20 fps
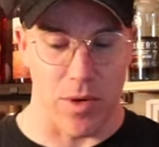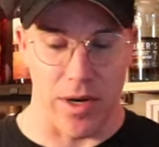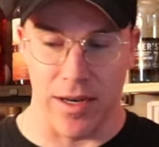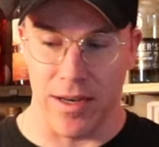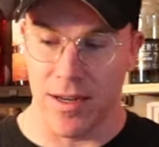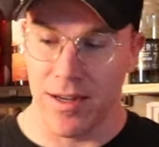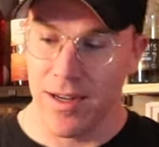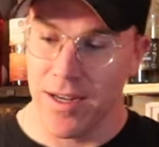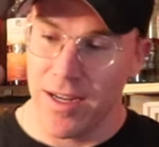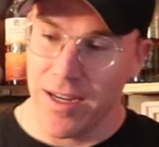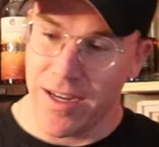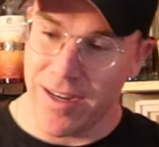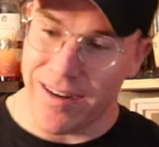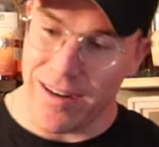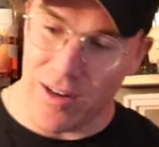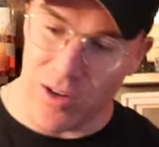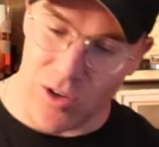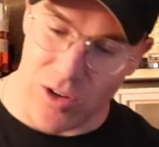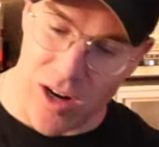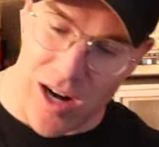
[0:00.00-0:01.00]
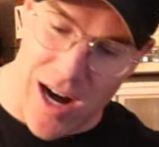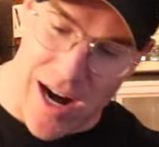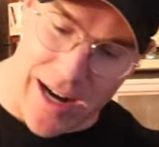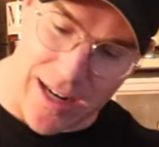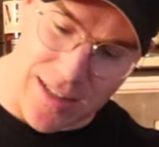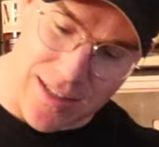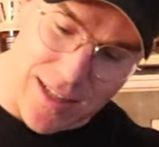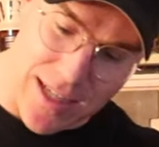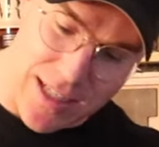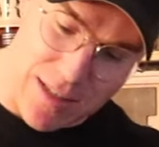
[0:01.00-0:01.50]
one. All
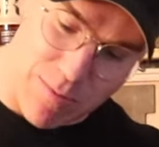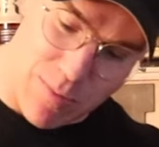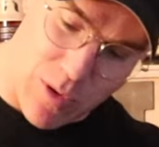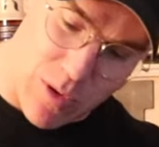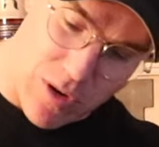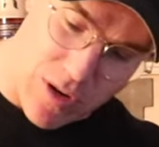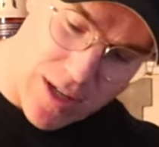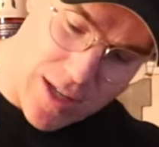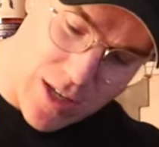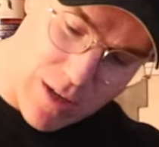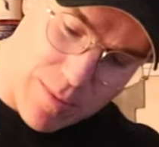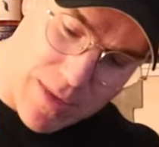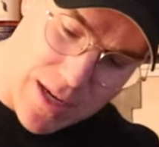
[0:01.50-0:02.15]
right, so let's pour a little